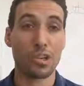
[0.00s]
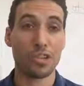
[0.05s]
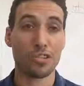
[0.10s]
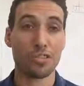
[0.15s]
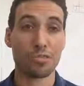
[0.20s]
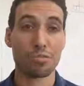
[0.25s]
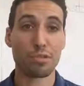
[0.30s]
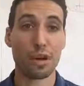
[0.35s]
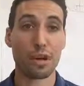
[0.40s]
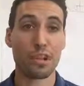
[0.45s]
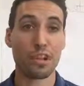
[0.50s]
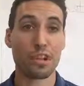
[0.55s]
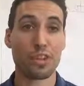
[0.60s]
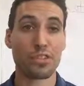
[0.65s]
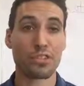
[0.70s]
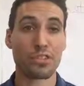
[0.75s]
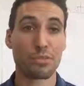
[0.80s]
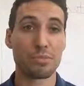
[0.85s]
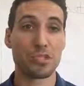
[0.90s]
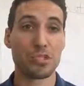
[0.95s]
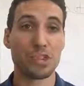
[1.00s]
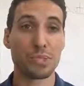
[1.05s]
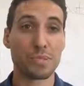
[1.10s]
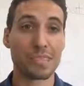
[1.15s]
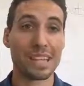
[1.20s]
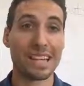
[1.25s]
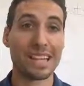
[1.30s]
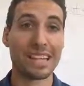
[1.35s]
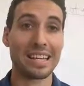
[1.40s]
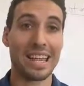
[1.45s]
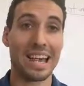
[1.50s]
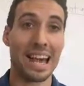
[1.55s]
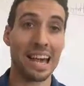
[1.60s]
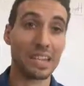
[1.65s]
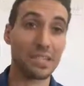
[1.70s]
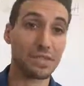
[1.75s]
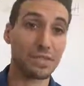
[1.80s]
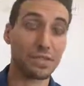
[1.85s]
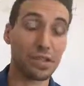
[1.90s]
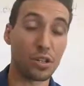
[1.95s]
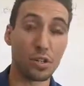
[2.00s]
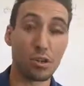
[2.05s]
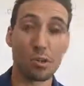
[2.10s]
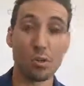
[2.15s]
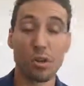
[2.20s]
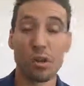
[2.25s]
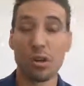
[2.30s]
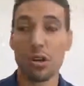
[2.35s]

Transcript: you've probably heard some terms like cash flow